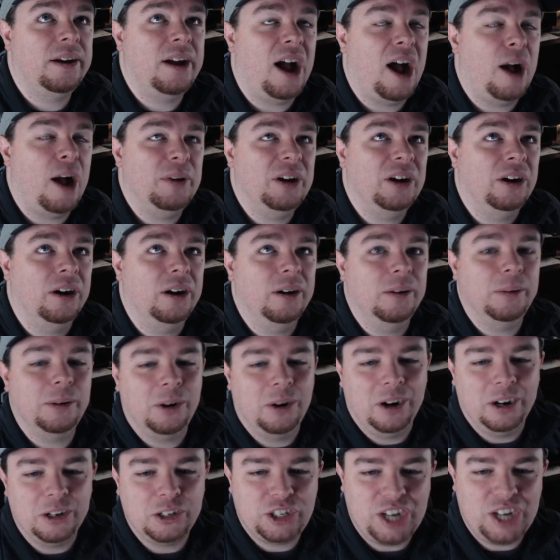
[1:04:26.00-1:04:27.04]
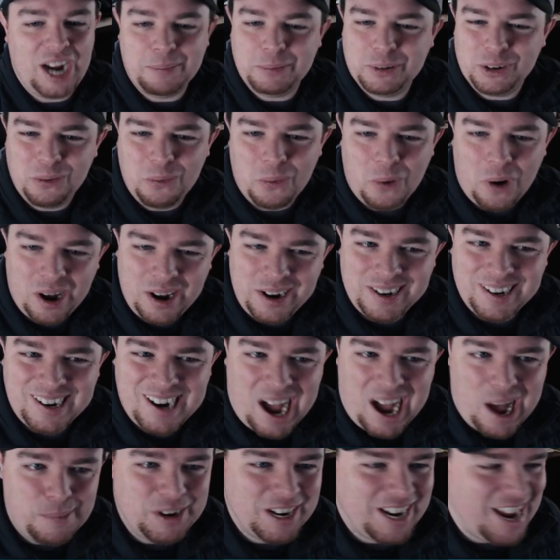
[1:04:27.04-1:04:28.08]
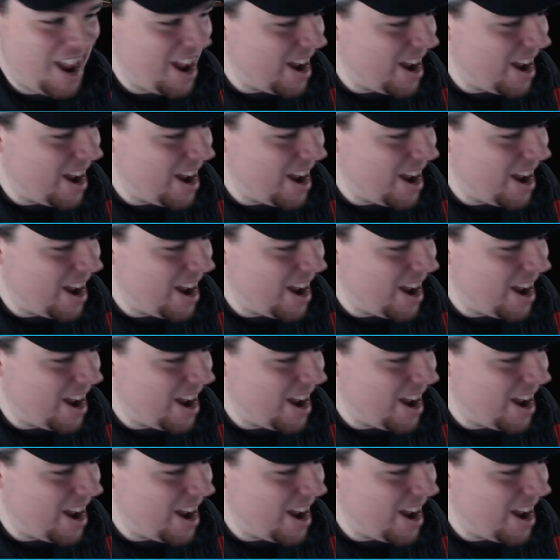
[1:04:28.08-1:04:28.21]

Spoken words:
comic, or Chapter 1 comic